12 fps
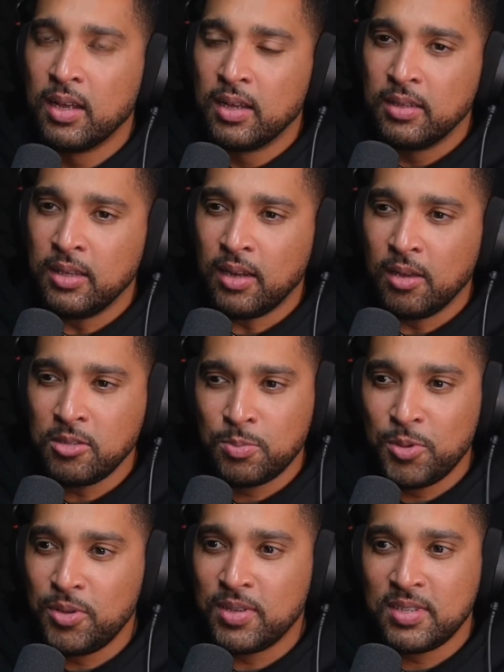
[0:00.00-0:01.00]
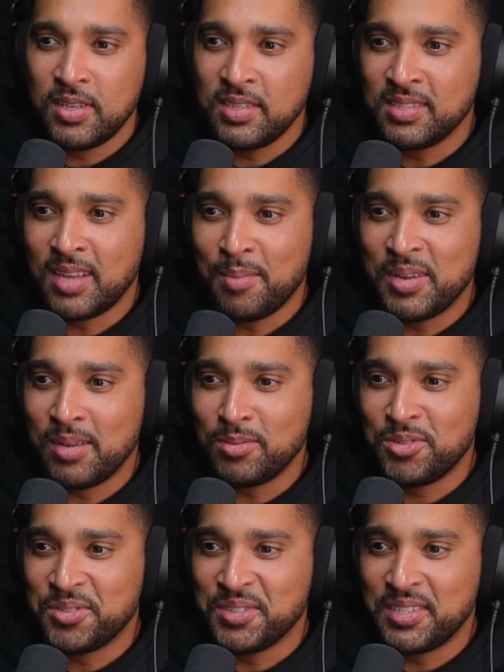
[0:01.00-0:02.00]
you know, spooky season's coming up,
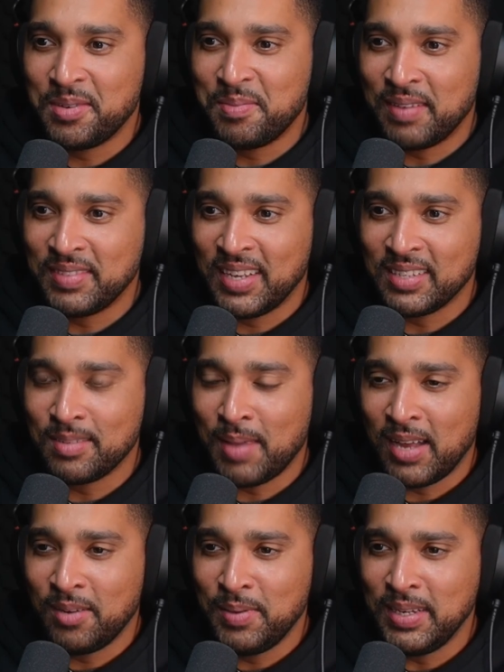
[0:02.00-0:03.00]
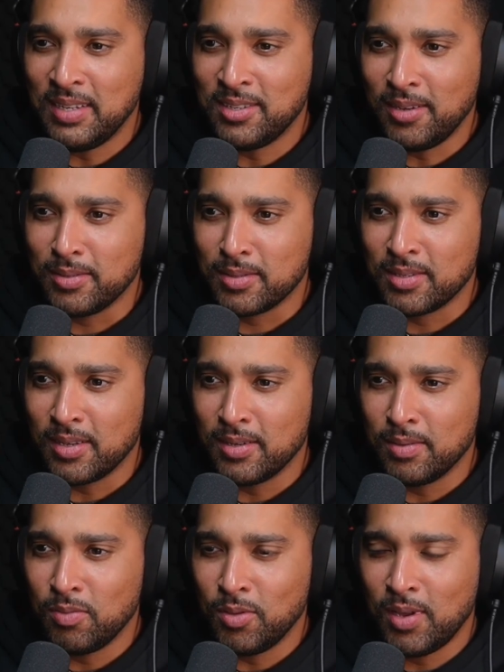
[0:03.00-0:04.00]
Sean, so we might have to get some Halloweeny jokes. So
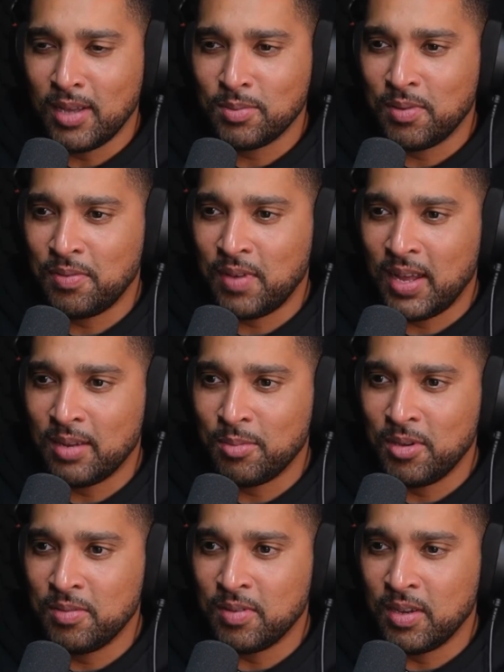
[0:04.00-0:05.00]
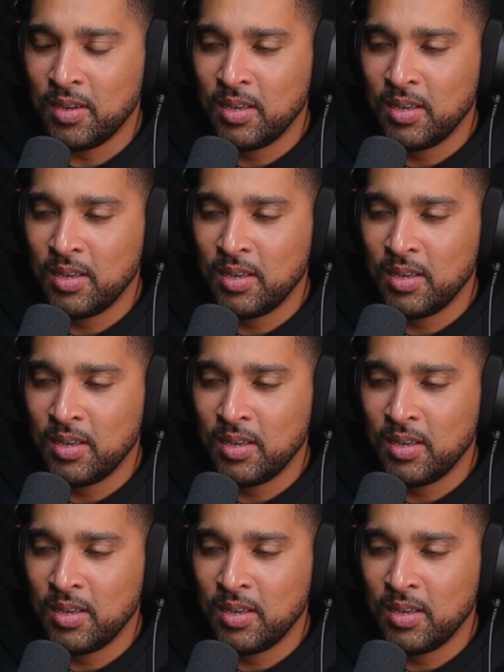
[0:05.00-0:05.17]
if you guys want to fire them over.